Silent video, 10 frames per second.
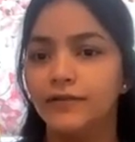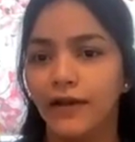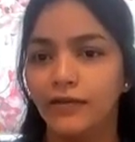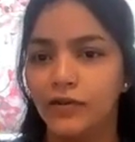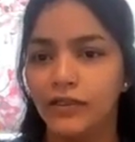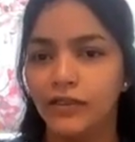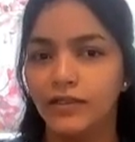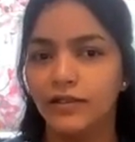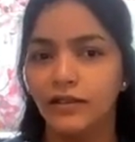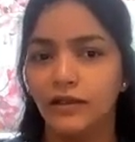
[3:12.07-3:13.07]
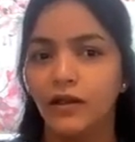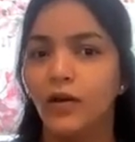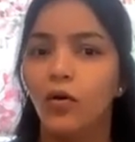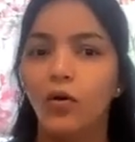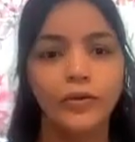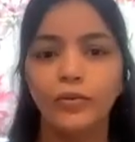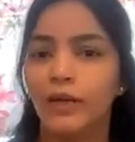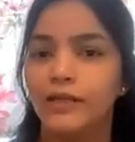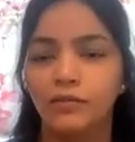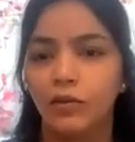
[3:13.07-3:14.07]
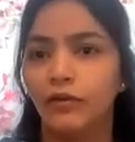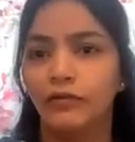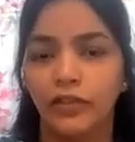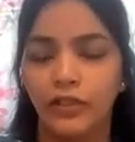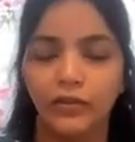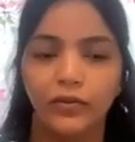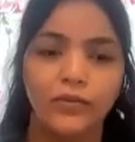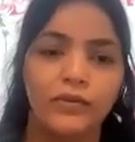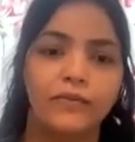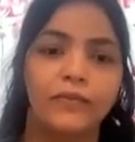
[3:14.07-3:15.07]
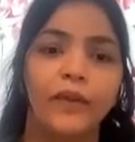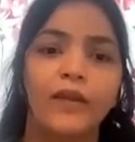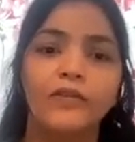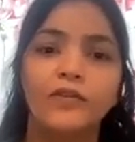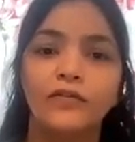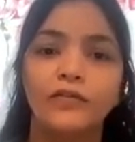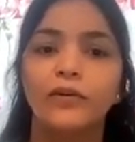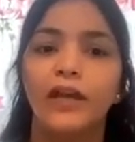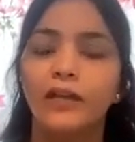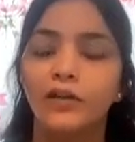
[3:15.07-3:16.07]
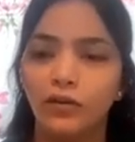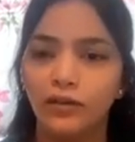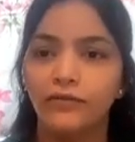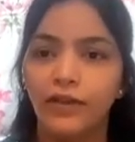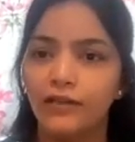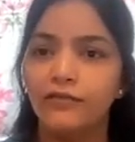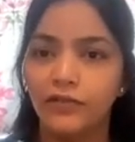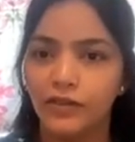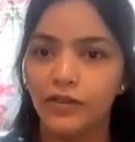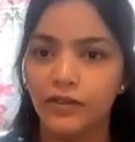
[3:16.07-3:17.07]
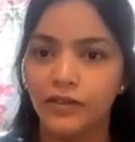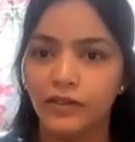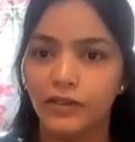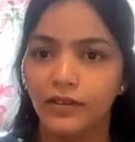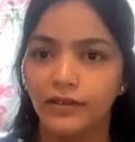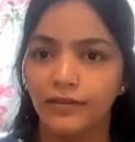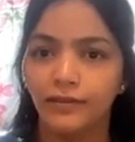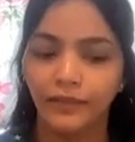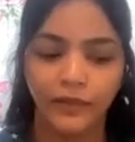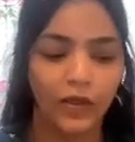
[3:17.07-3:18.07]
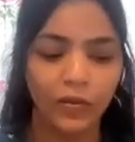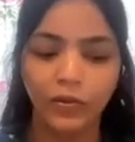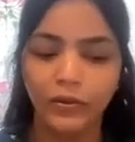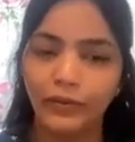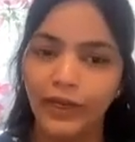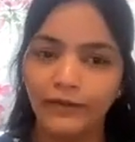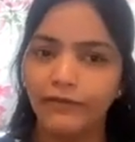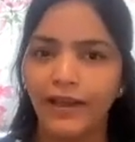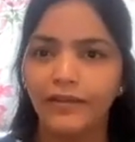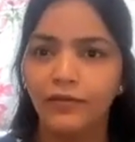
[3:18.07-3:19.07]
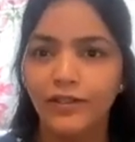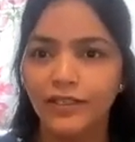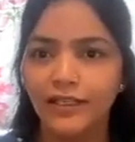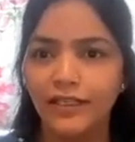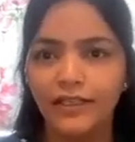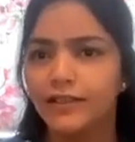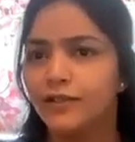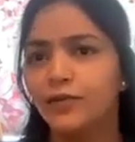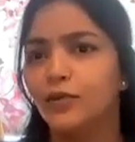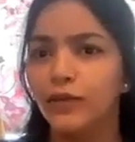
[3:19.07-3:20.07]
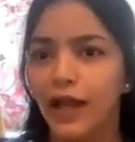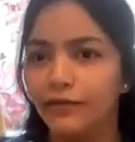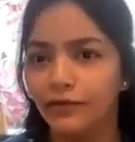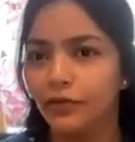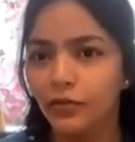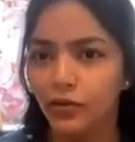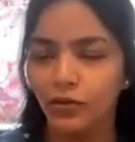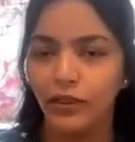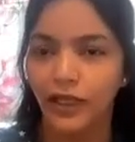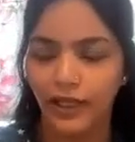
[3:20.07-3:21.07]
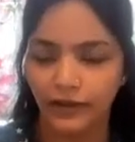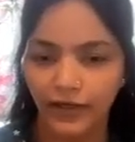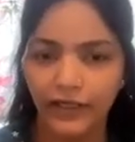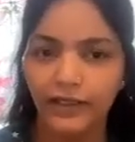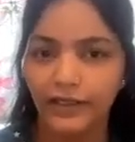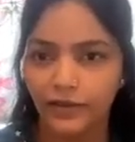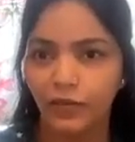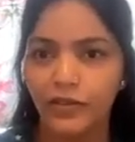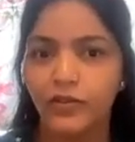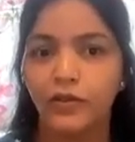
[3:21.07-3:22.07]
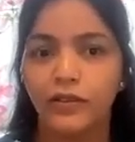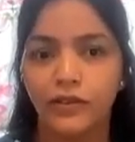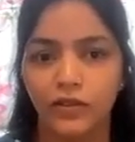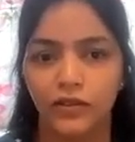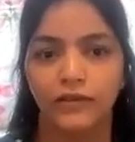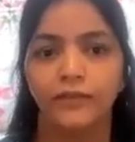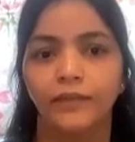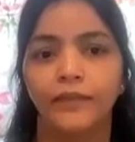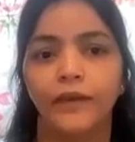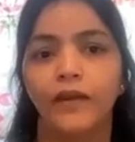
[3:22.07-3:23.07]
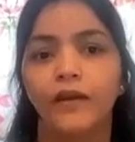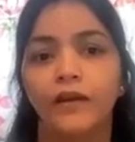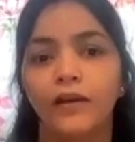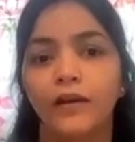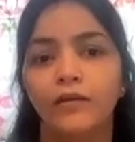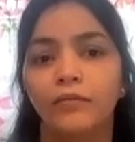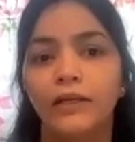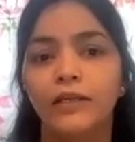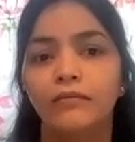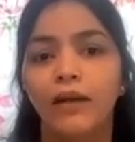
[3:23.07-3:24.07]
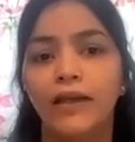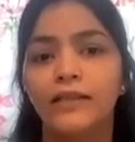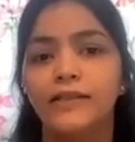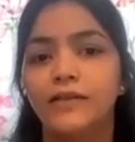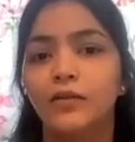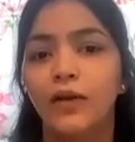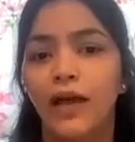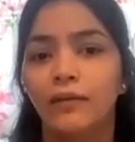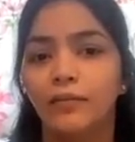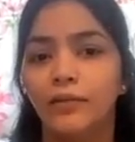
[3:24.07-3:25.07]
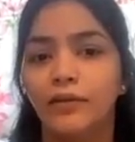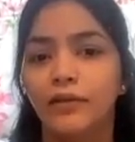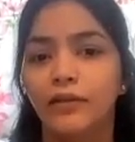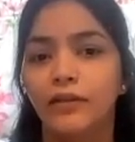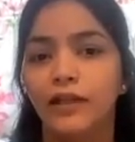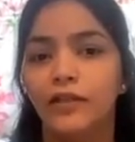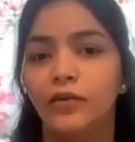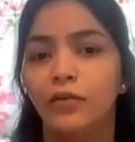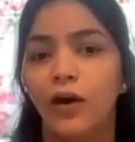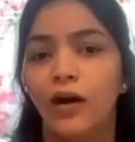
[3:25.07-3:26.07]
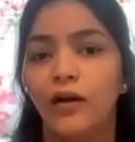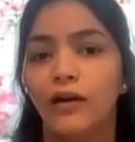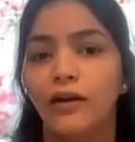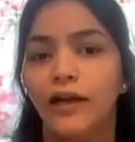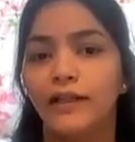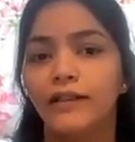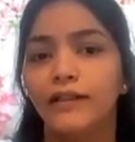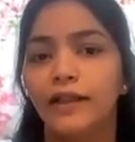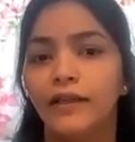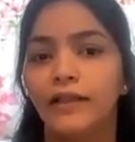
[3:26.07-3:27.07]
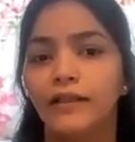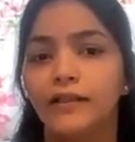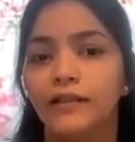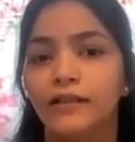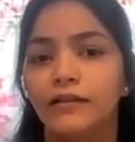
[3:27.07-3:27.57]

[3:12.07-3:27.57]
5 or 6 or to a maximum of 3 throws, so if you get on the very first throw you get 5 or 6, you don't have to throw again, right? That's what is your decision. But it might so happen that you are neither getting